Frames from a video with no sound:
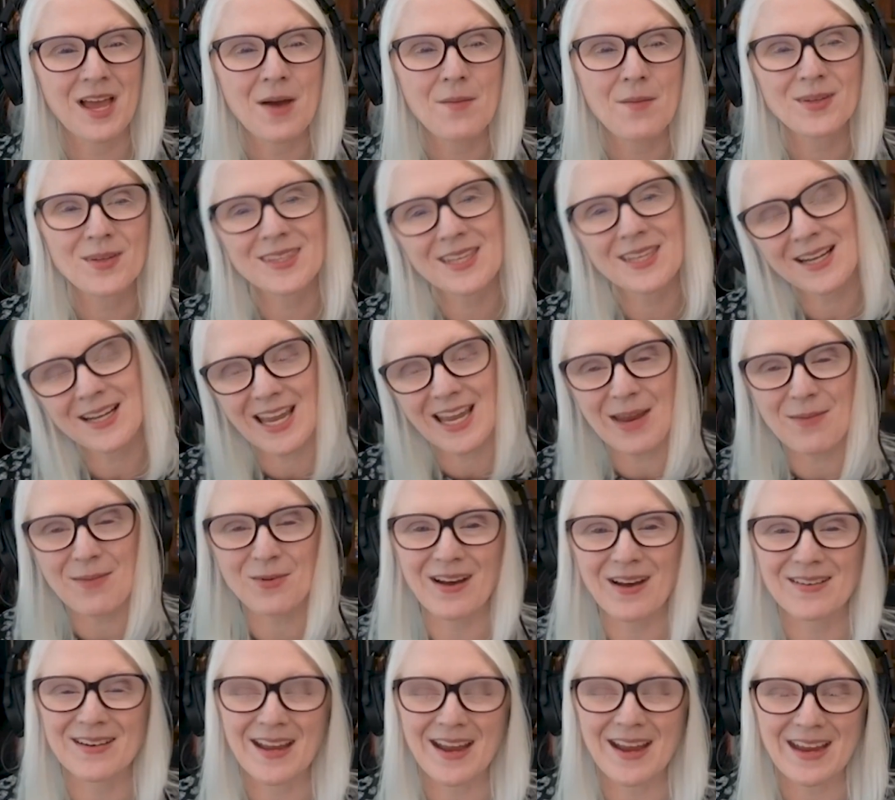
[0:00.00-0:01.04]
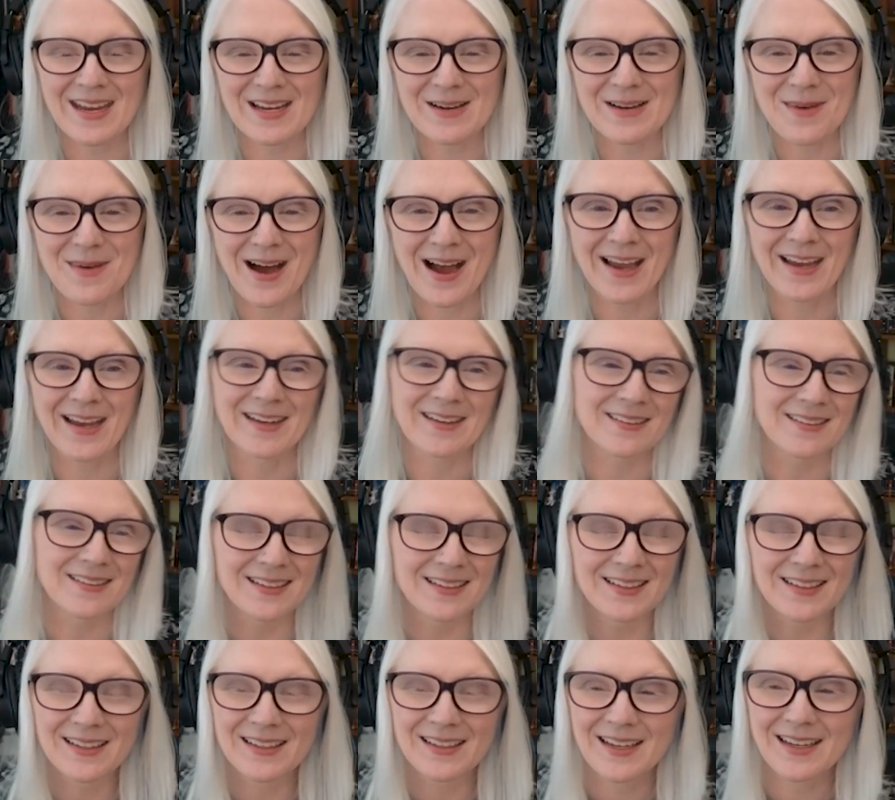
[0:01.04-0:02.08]
But then I came around to AMI
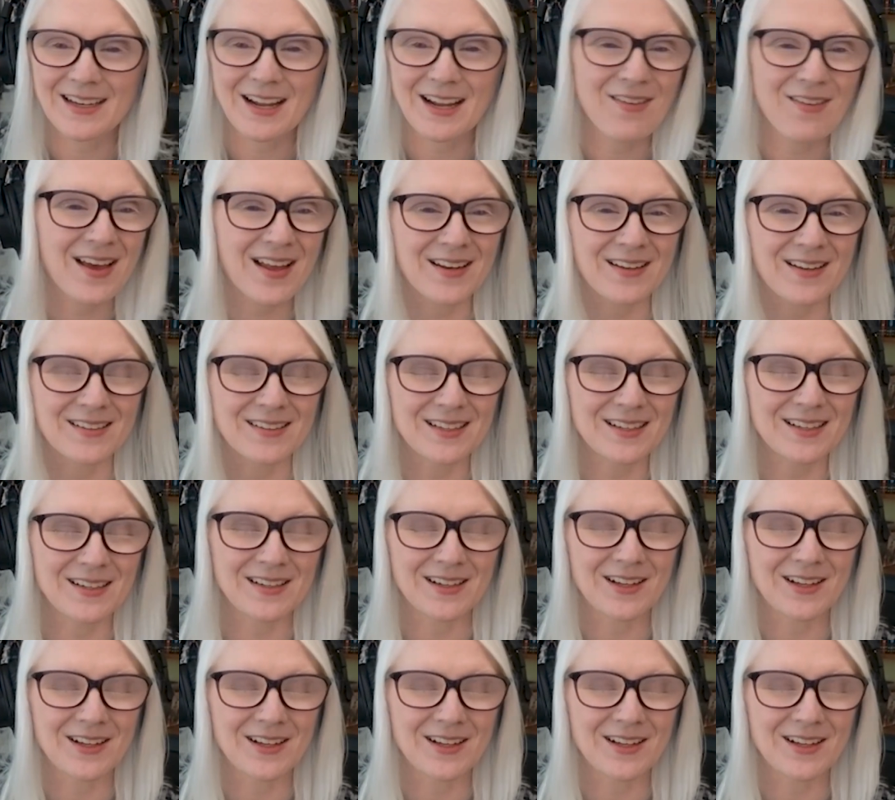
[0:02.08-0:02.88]
and I've had